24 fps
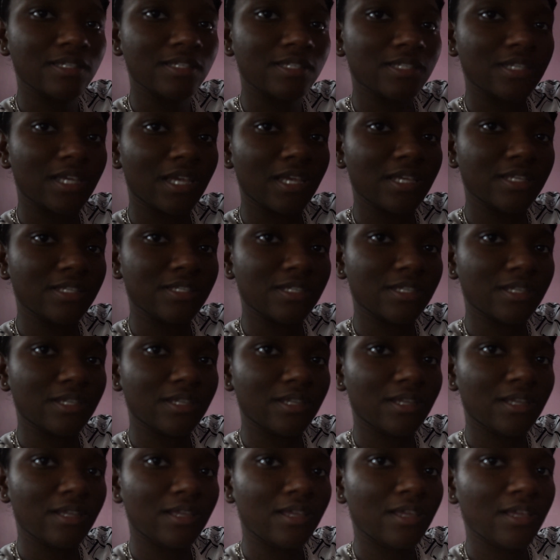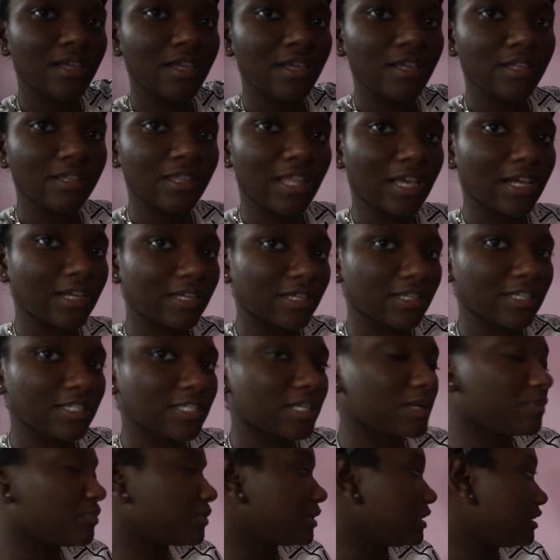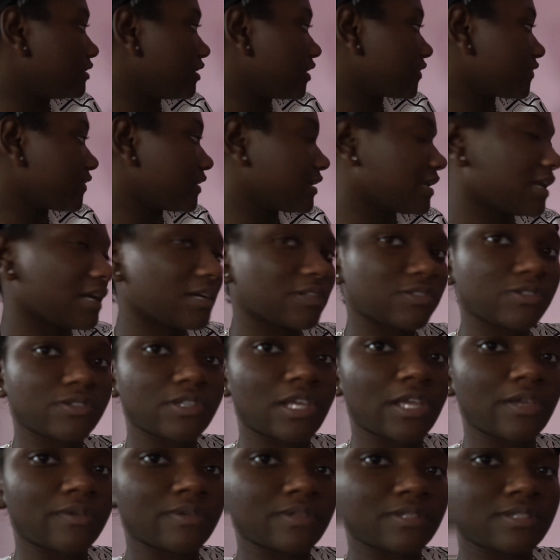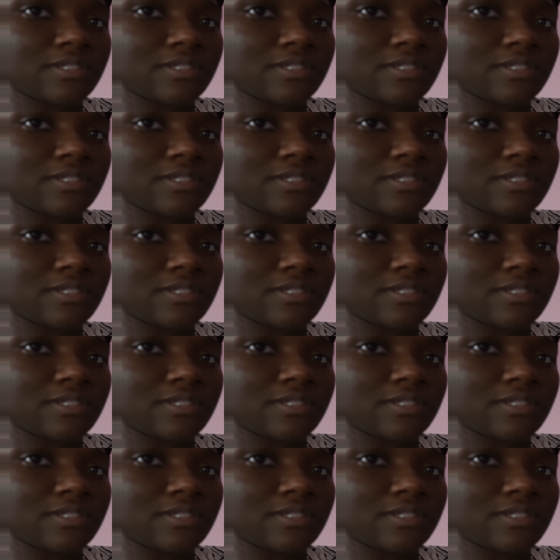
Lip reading: it's changing. Like, it's completely off right now, so now you can